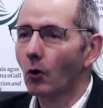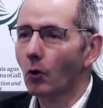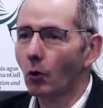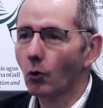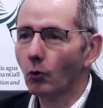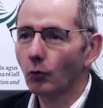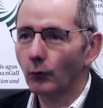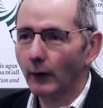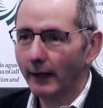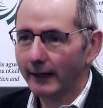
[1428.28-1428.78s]
a
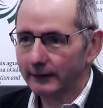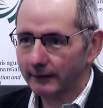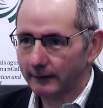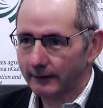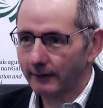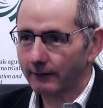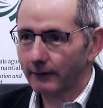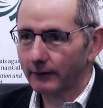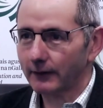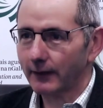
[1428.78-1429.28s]
whole range of
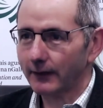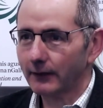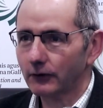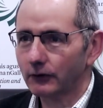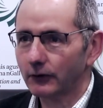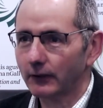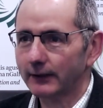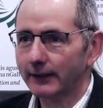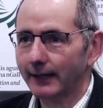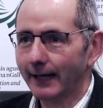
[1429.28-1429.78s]
different
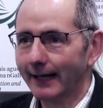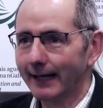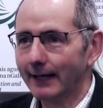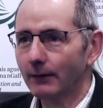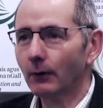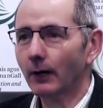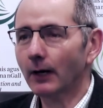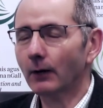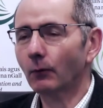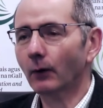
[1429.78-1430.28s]
industries.
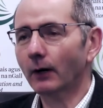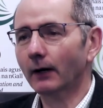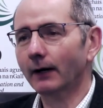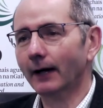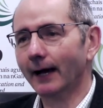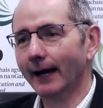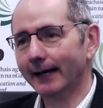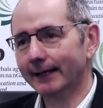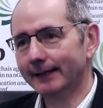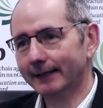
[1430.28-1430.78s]
Anywhere where
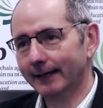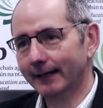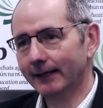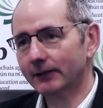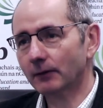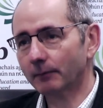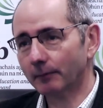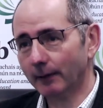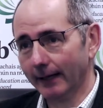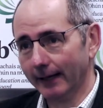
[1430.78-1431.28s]
IT
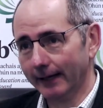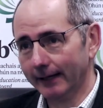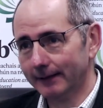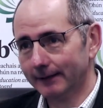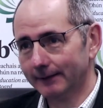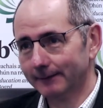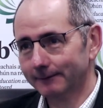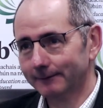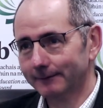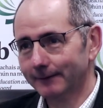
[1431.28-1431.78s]
is applied,
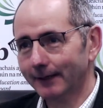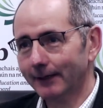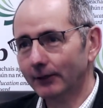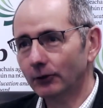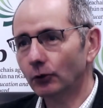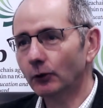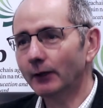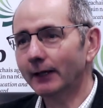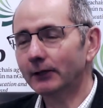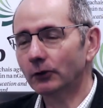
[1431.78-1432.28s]

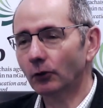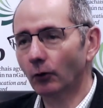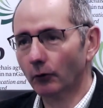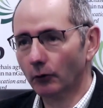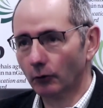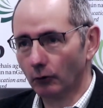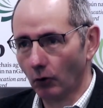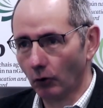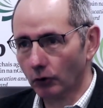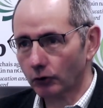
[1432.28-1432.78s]
you need to
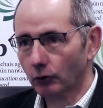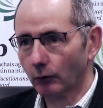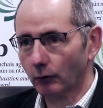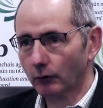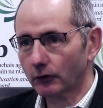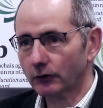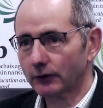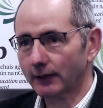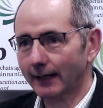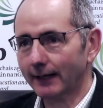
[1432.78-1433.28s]
also
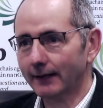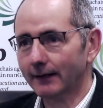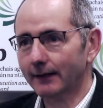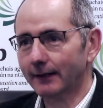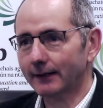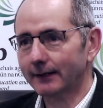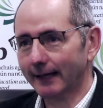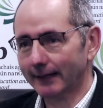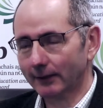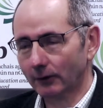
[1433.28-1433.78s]
understand
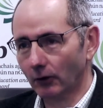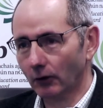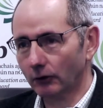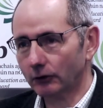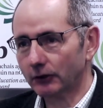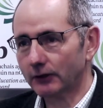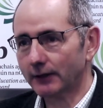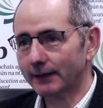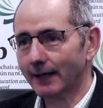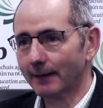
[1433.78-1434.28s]
the
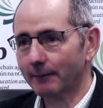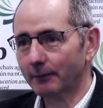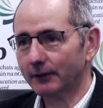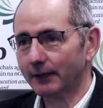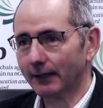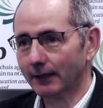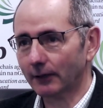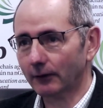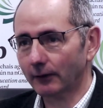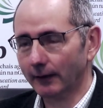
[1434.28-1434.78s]
technologies in that
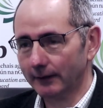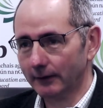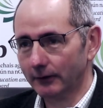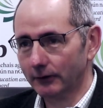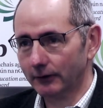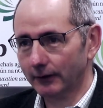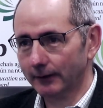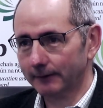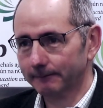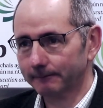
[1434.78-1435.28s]
particular
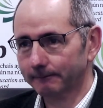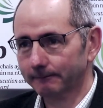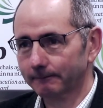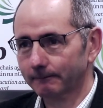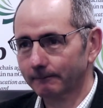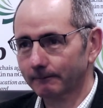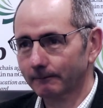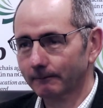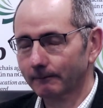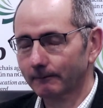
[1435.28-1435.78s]
industry,
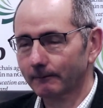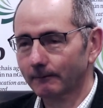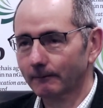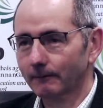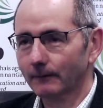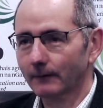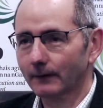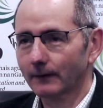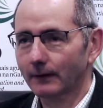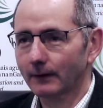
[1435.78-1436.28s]

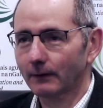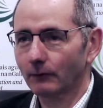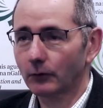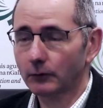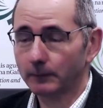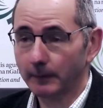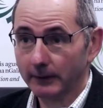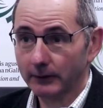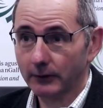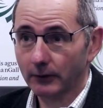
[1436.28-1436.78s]

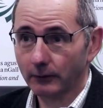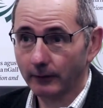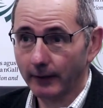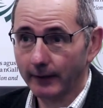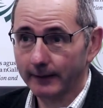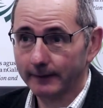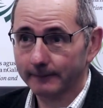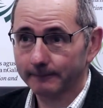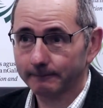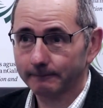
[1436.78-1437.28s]
which makes it
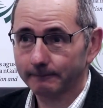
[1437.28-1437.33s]
great.